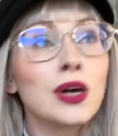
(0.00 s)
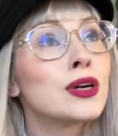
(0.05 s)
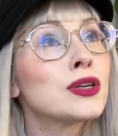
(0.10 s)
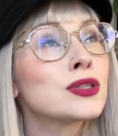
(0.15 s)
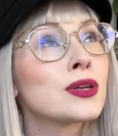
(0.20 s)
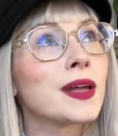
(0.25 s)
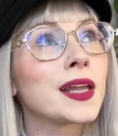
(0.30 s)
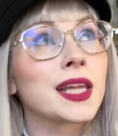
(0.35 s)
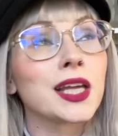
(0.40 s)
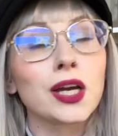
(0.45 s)

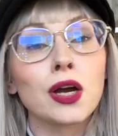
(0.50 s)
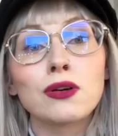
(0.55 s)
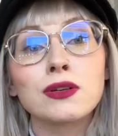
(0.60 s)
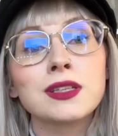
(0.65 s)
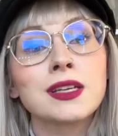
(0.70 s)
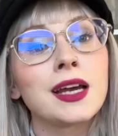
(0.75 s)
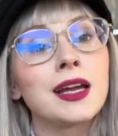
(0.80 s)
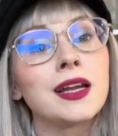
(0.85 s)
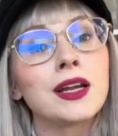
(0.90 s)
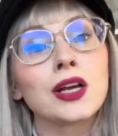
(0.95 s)
so that the ghost
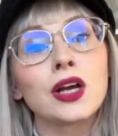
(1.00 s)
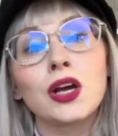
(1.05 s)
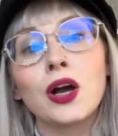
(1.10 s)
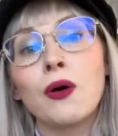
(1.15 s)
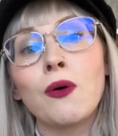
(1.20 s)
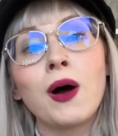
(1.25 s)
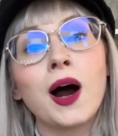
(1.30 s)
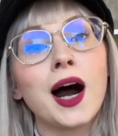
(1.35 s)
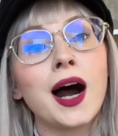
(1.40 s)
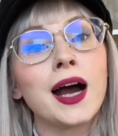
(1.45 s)
can
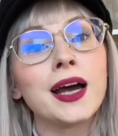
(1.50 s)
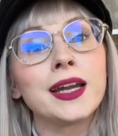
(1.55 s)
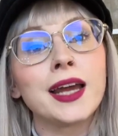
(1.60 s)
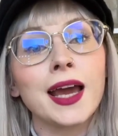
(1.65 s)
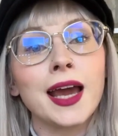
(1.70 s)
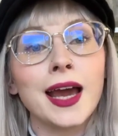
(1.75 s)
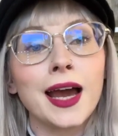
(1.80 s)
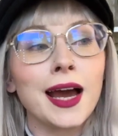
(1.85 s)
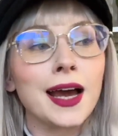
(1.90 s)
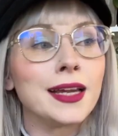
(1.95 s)
go on
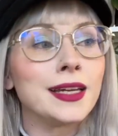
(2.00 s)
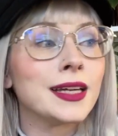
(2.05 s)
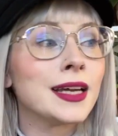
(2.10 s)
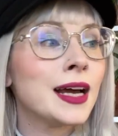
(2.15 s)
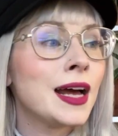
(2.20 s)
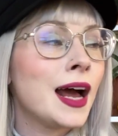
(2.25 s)
and